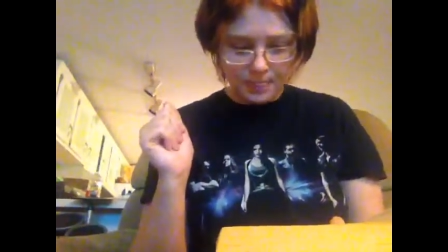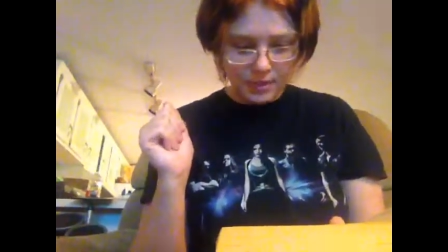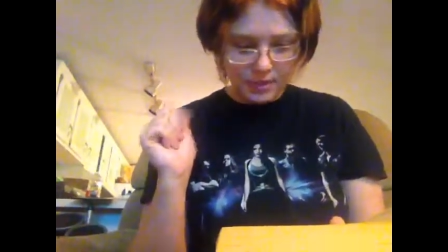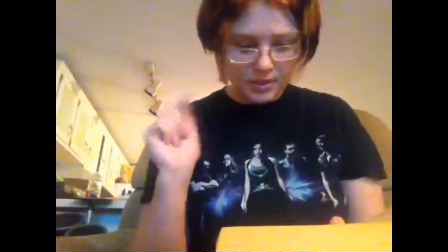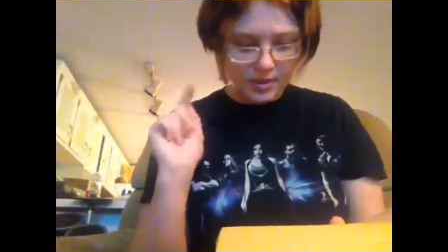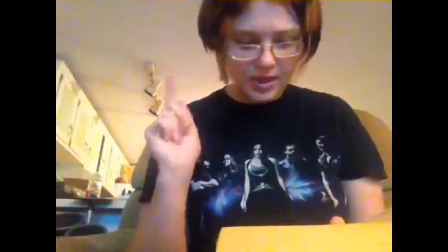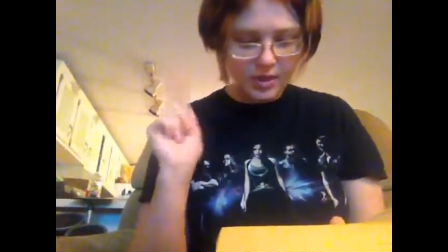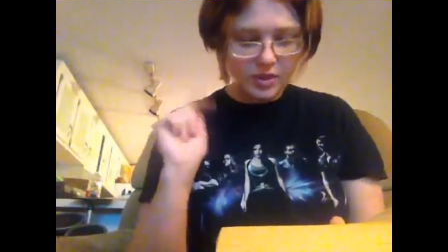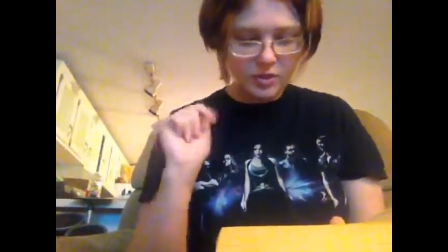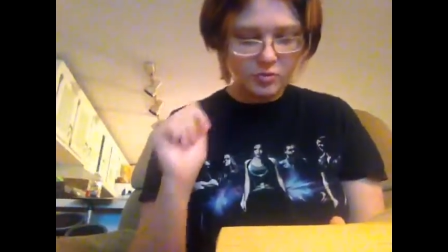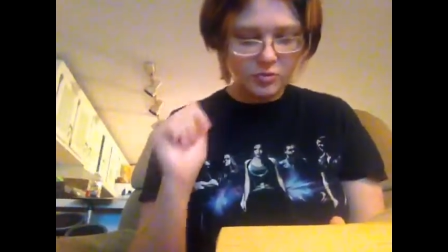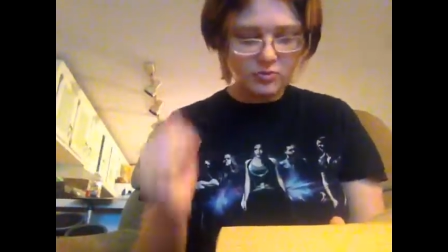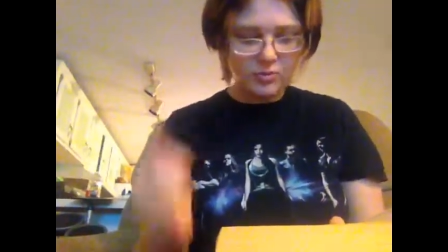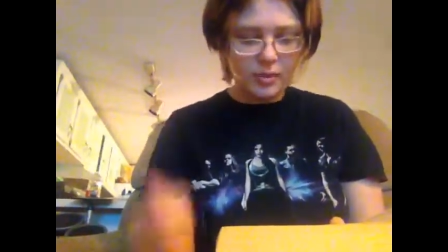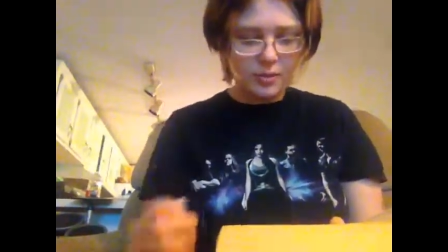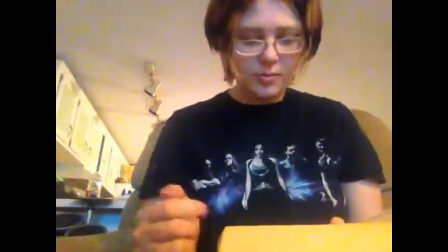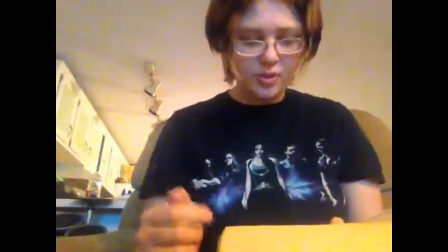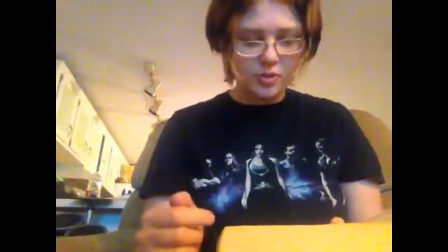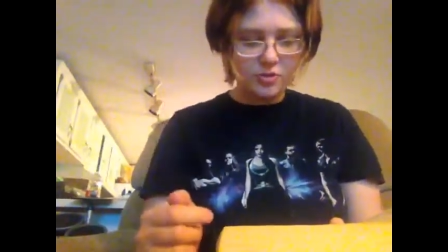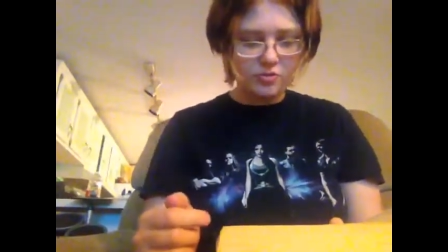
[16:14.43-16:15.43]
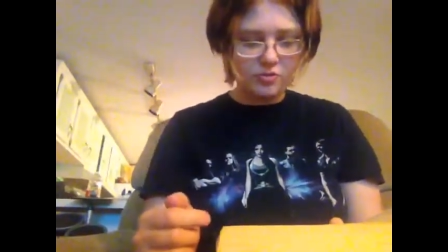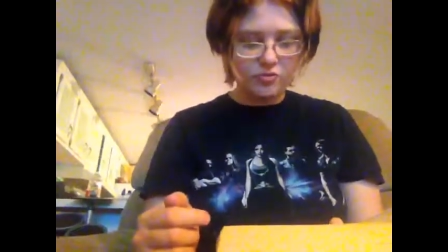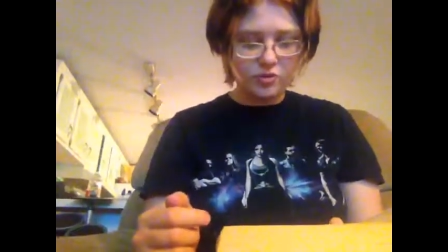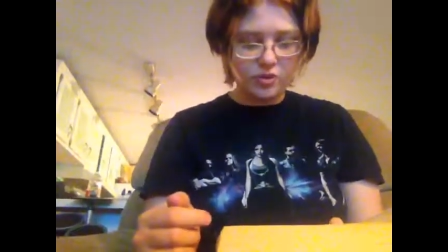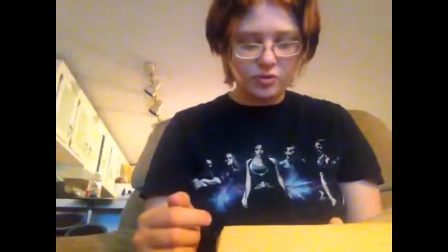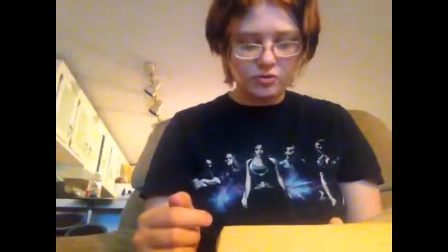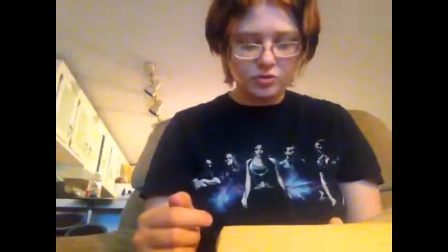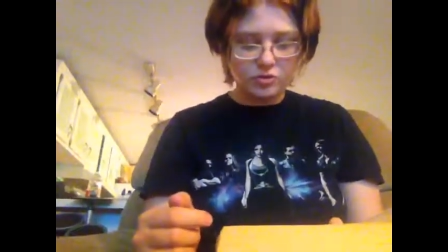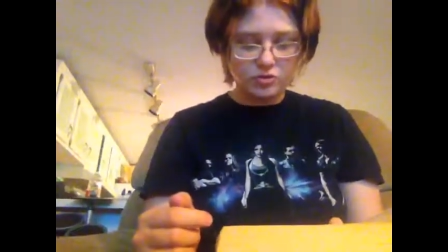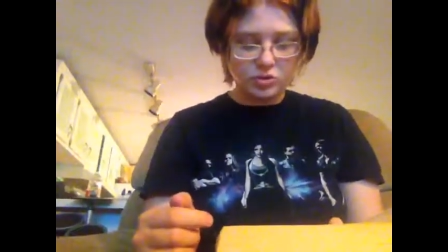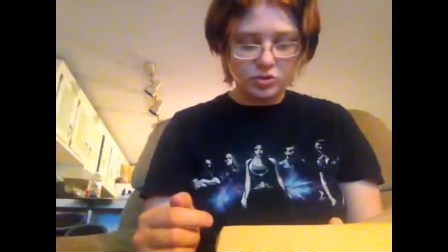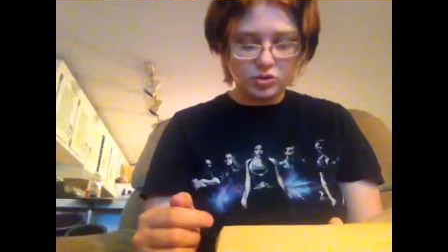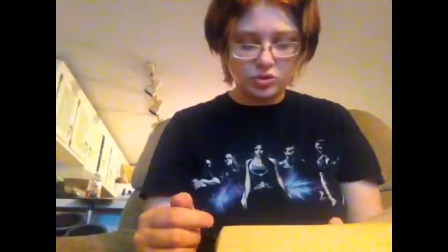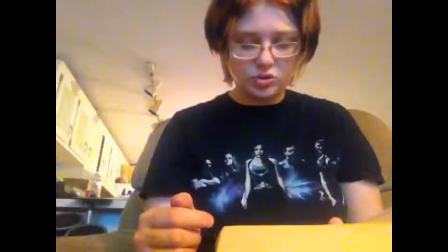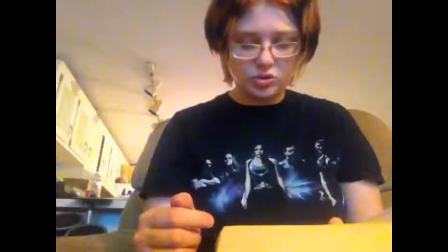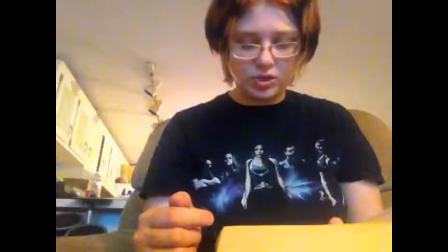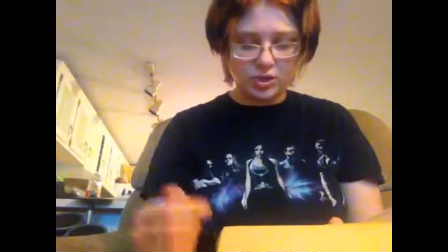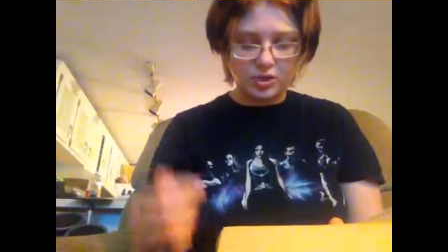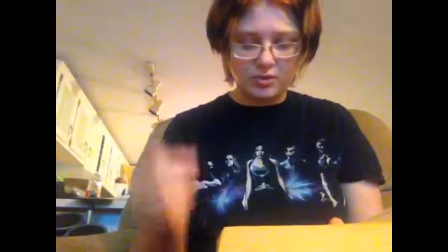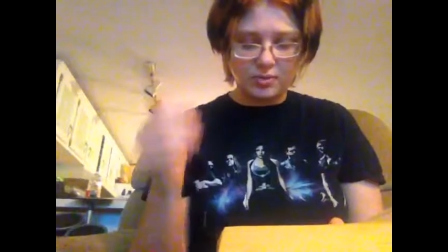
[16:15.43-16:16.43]
Then there was my mother's frequent
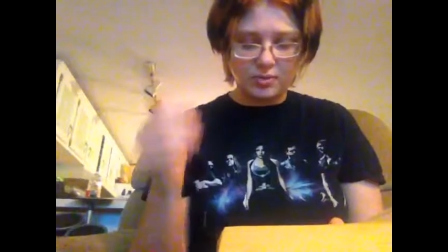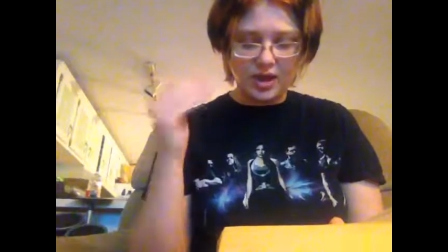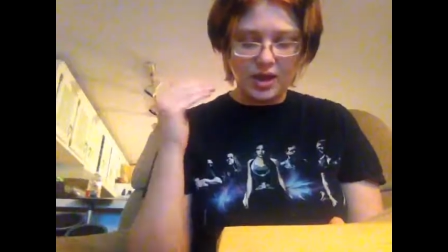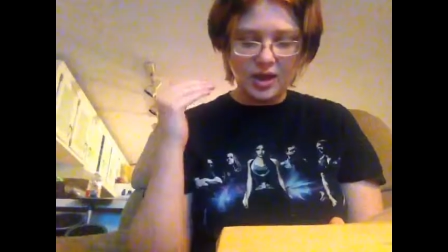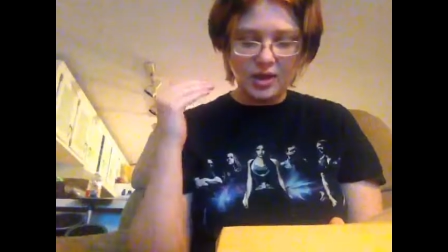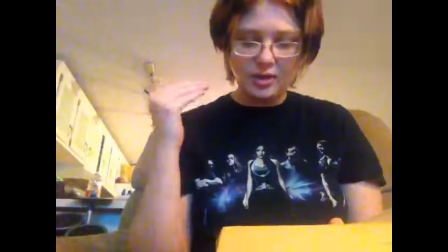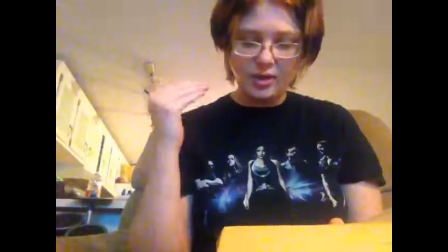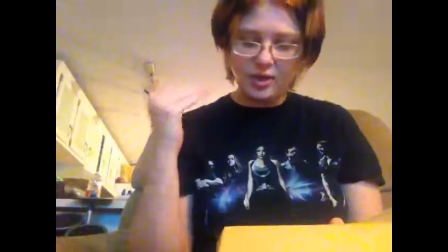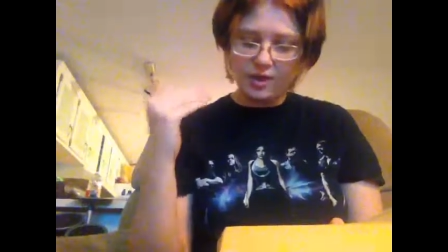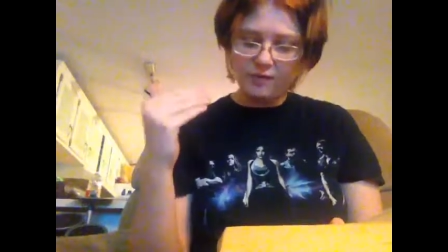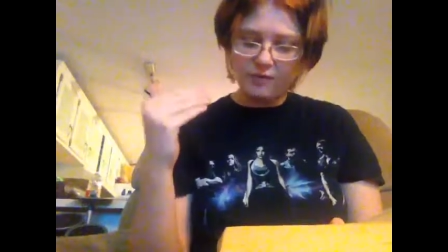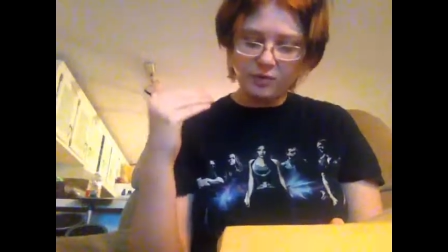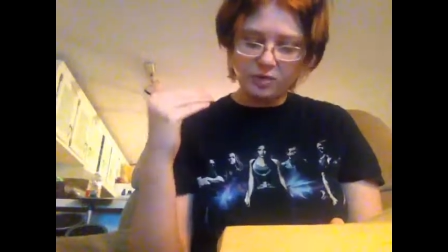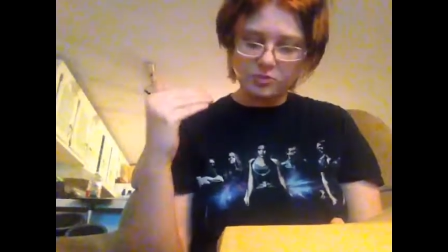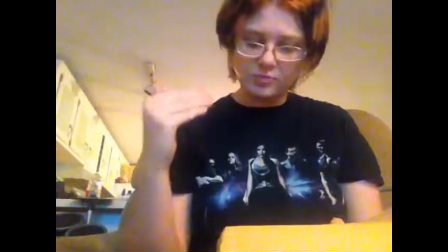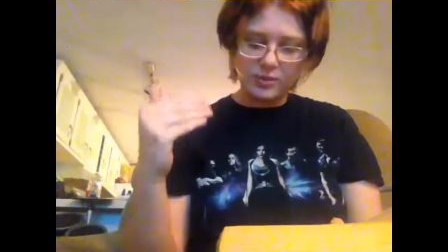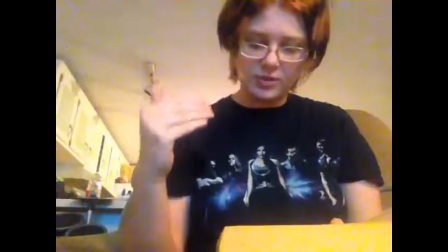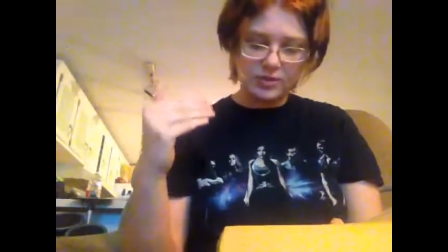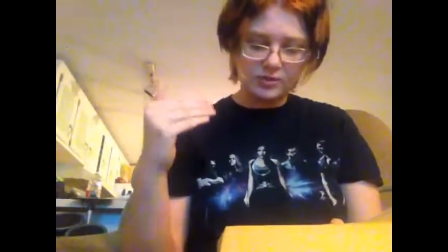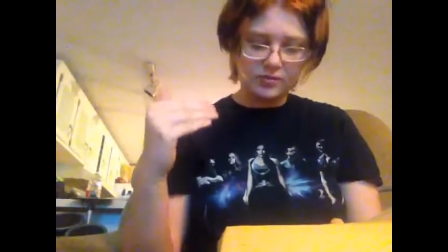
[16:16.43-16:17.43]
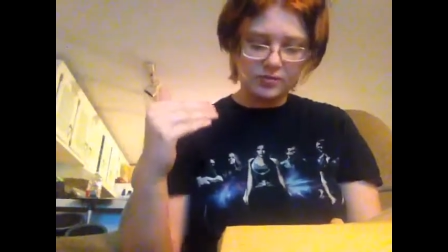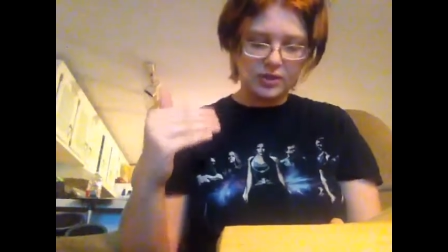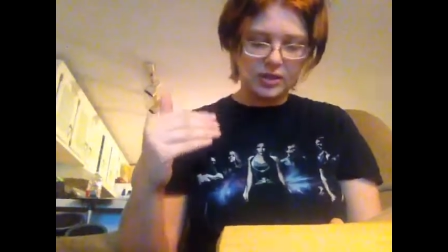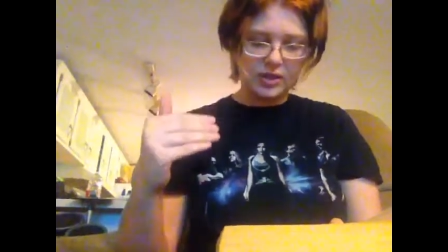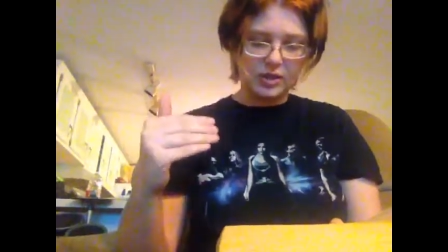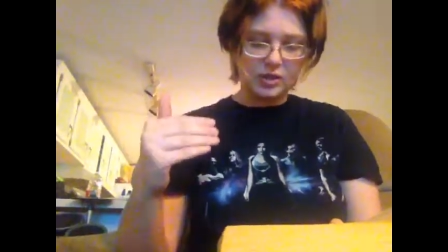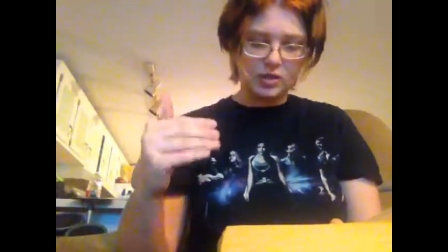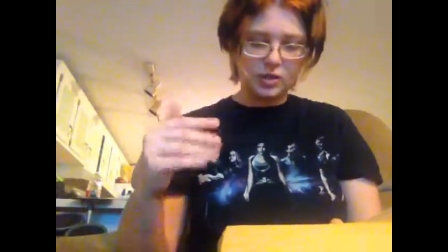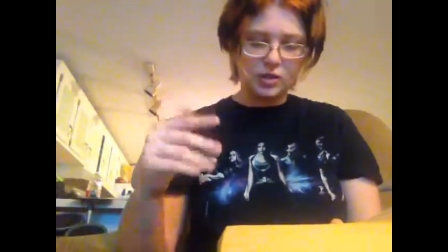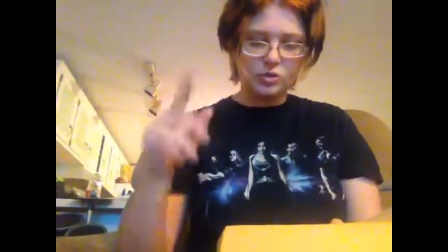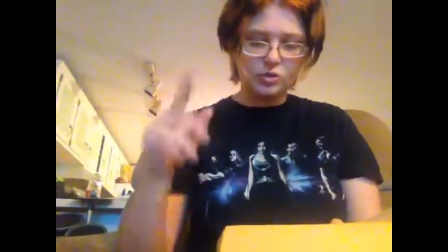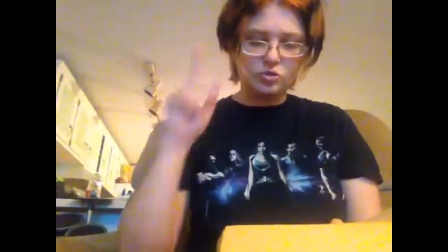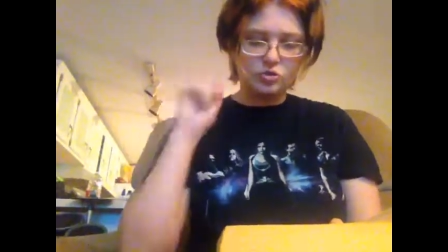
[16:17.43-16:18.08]
strictures on the behavior expected of a lady.